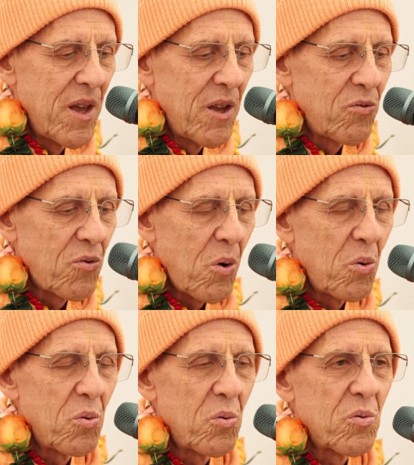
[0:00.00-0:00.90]

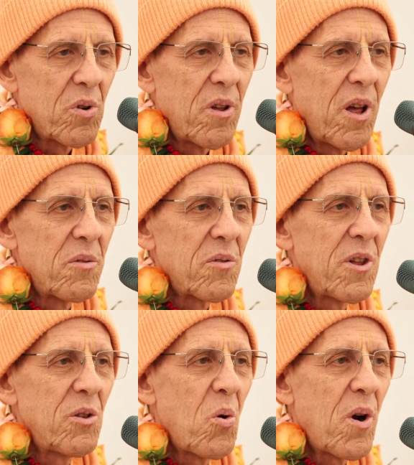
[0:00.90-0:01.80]
So
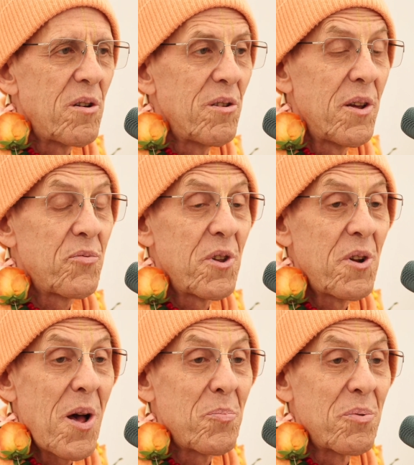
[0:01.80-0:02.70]
the Lord lifted
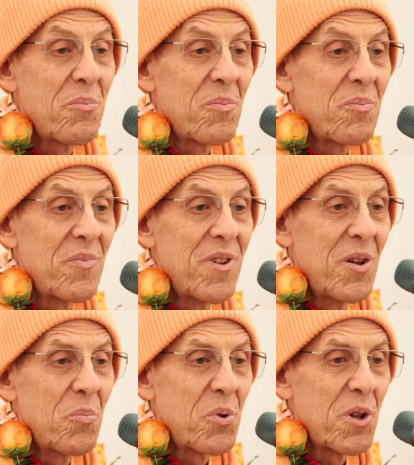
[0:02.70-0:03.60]
up
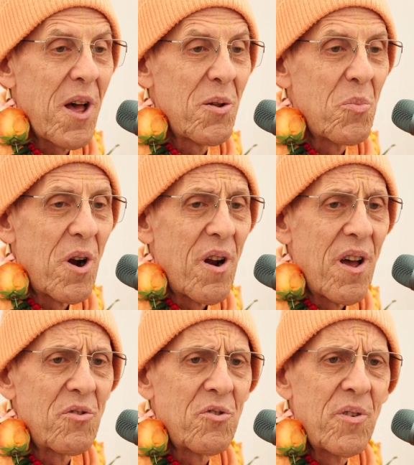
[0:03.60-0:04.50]
Prahlad
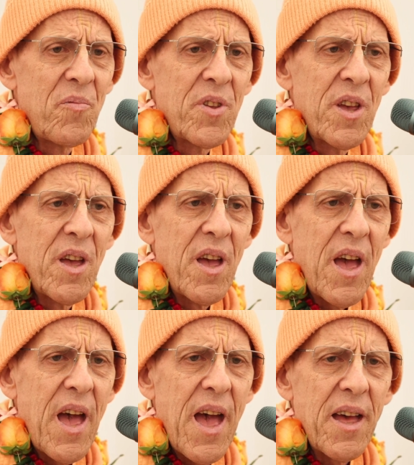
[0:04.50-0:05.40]
Maharaj
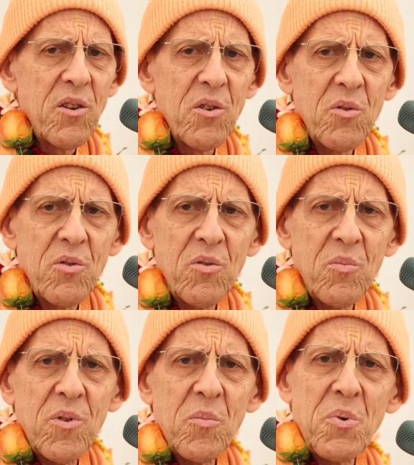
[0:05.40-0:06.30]
and
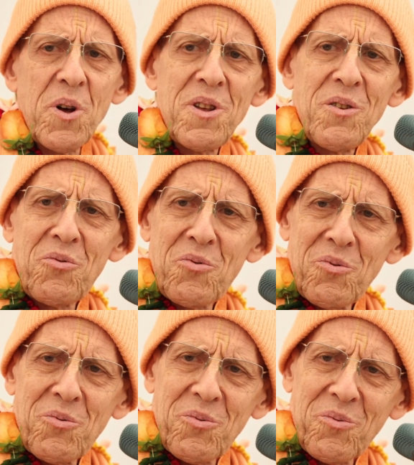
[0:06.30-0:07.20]
put his
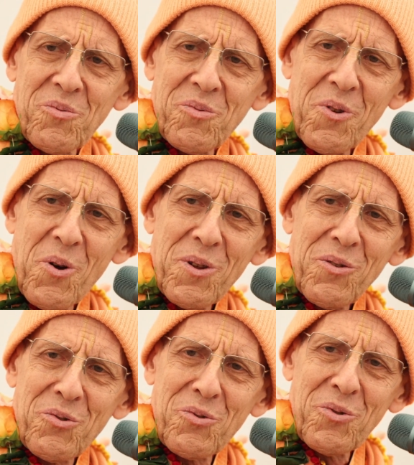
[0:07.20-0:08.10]

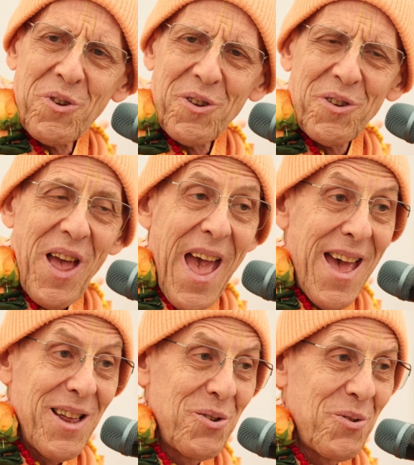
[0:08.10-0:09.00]
lotus
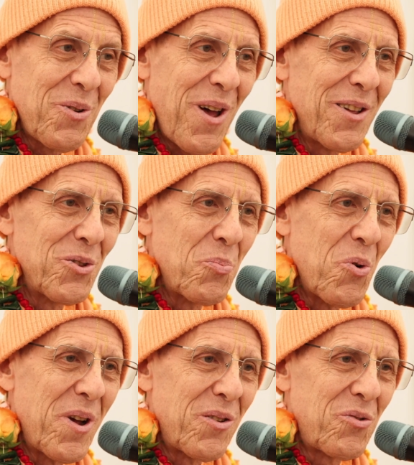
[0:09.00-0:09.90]
hand on the
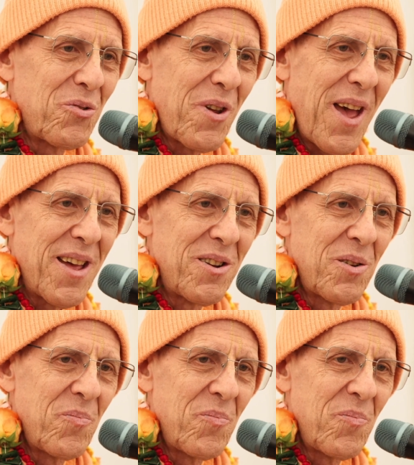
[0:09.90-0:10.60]
boy's head.